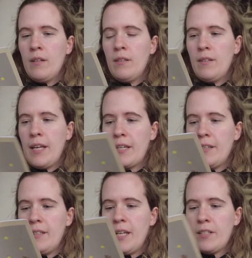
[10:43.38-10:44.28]
like
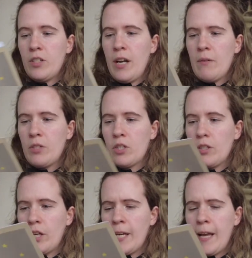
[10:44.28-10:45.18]
yesterday I was just
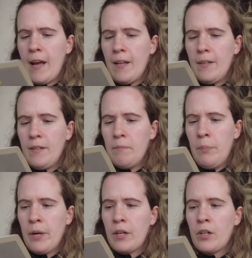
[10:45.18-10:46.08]
looking at
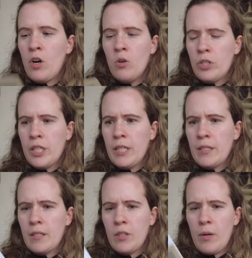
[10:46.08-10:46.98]
book
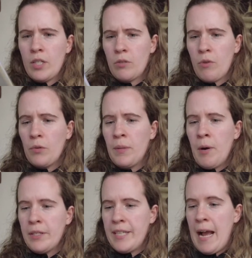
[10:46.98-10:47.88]
coaches, so I just wrote them
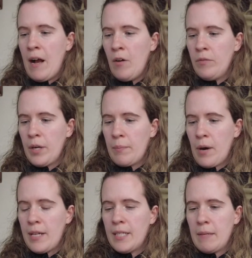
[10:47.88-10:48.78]
all down, their
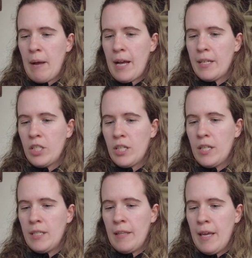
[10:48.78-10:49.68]
pricing
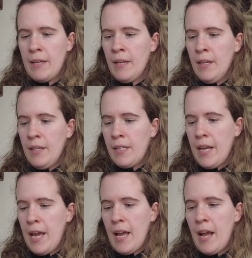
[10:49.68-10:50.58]
packages, and then
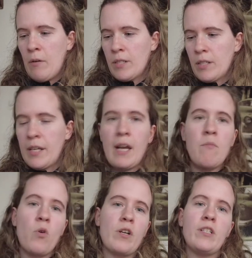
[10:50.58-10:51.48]
today I was looking at
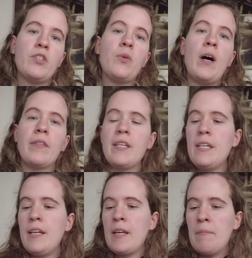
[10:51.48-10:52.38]
more into healthy
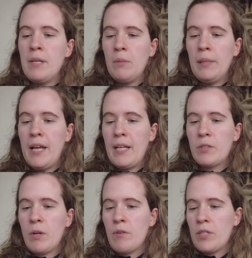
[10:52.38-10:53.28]
eating and meal plans,
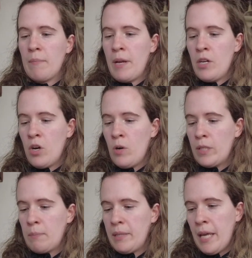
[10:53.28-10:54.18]
so I wrote down my
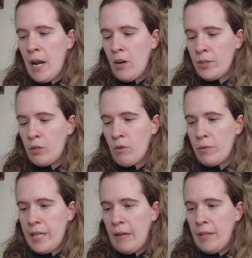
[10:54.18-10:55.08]
notes, but then I also
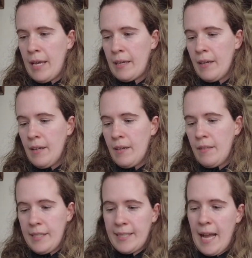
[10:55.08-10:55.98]
wrote down like
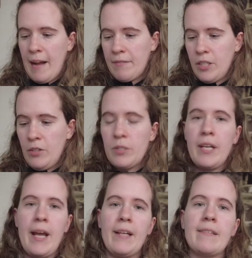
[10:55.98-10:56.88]
things I have to do
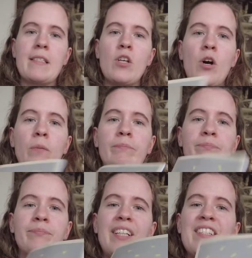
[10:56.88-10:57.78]
today. So
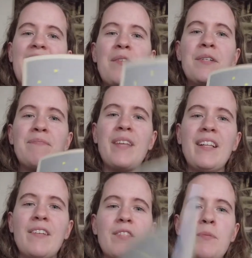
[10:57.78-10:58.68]
there's that one. I
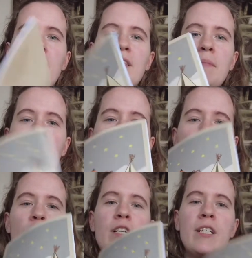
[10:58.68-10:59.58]
love this one. This is my
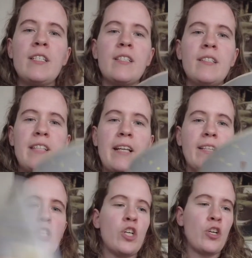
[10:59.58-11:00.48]
current
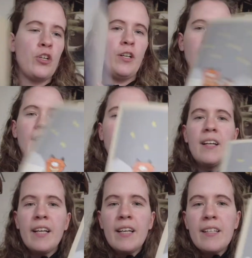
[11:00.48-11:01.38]
daily journal,
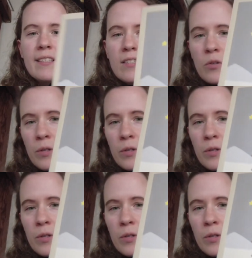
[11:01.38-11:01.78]
and it's so